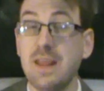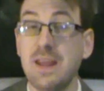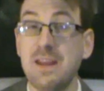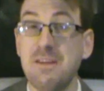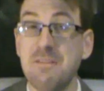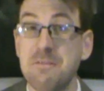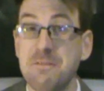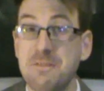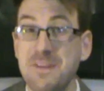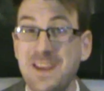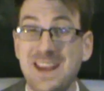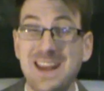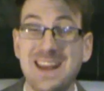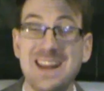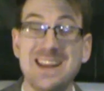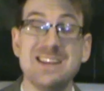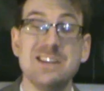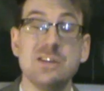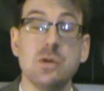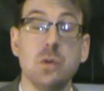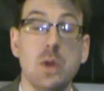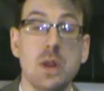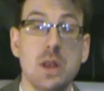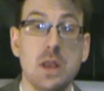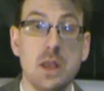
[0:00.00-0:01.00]
then feed
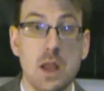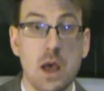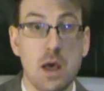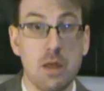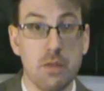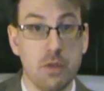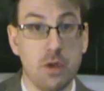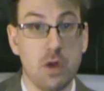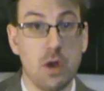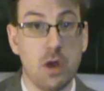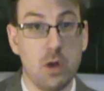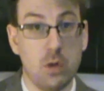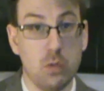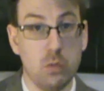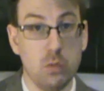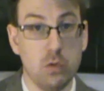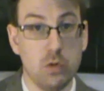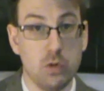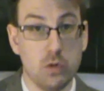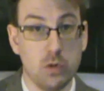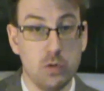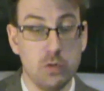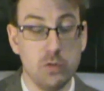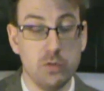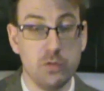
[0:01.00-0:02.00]
into another old
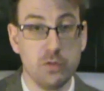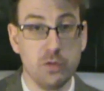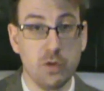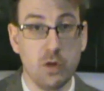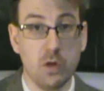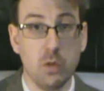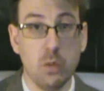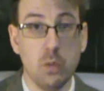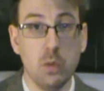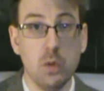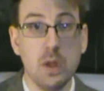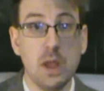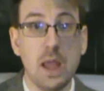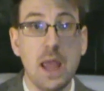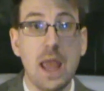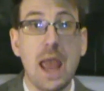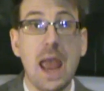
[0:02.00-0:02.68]
console.